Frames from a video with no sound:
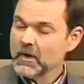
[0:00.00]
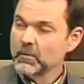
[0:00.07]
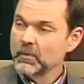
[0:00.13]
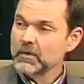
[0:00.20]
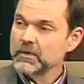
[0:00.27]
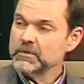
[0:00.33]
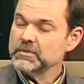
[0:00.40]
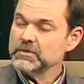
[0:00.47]

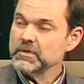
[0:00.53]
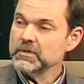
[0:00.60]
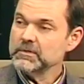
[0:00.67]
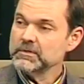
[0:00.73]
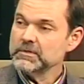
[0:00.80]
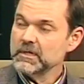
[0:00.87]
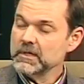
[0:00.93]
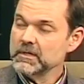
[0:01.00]
Well, there's certain
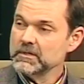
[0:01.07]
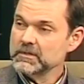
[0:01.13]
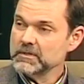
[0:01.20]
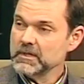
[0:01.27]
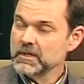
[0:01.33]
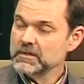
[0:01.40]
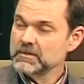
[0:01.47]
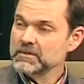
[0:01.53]

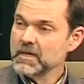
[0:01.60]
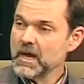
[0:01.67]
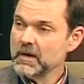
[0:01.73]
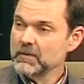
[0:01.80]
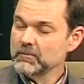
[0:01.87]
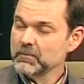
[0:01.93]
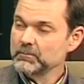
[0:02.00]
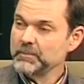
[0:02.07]
tendencies
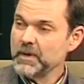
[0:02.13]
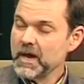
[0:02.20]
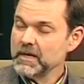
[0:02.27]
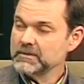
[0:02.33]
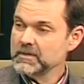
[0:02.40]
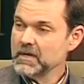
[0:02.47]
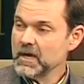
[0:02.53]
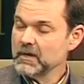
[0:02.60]
that
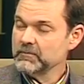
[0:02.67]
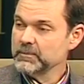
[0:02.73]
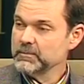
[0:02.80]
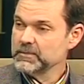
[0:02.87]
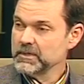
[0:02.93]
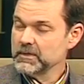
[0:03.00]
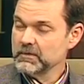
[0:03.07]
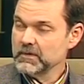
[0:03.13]
pass down from
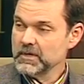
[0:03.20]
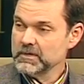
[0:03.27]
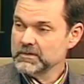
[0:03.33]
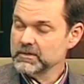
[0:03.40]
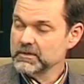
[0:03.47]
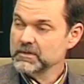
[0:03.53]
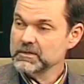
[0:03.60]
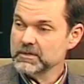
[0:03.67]

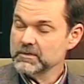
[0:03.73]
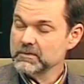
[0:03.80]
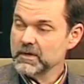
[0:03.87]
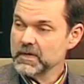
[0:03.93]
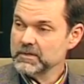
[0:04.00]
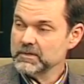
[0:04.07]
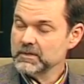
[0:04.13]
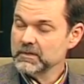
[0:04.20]
generation to
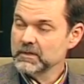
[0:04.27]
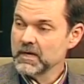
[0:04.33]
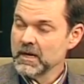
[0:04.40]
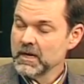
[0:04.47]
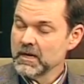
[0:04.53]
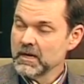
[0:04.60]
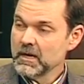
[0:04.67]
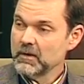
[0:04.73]
generation.
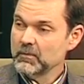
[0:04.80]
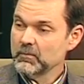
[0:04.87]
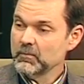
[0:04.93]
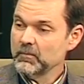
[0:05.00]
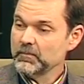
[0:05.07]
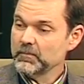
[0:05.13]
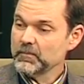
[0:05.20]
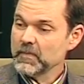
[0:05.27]
And
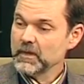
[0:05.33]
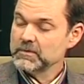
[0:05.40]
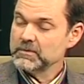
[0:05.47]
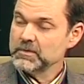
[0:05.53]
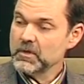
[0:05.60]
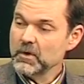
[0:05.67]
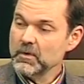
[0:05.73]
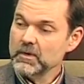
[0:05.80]

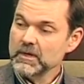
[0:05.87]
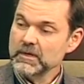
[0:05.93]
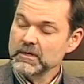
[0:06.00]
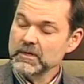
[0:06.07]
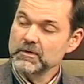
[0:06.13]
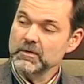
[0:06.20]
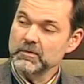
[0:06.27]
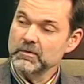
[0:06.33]
so
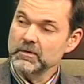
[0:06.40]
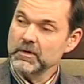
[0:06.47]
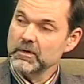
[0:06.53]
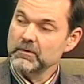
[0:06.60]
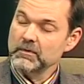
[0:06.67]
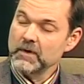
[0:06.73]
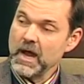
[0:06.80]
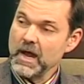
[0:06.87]
you're
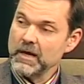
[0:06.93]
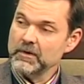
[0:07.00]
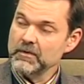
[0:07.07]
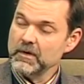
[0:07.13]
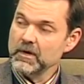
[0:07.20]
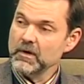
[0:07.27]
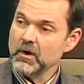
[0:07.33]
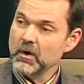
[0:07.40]

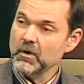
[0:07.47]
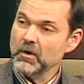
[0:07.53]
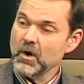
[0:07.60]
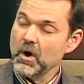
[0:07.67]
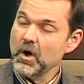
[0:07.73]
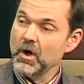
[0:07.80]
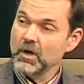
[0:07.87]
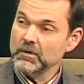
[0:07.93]
accurate on
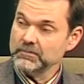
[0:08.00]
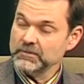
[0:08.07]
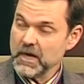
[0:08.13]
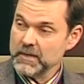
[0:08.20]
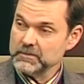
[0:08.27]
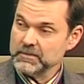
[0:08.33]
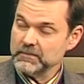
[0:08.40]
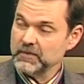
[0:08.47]
all
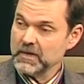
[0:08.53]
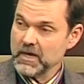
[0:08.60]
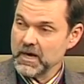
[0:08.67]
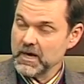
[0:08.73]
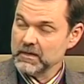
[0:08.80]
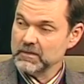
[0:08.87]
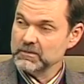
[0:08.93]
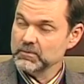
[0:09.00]
types of
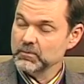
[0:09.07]
incontinence.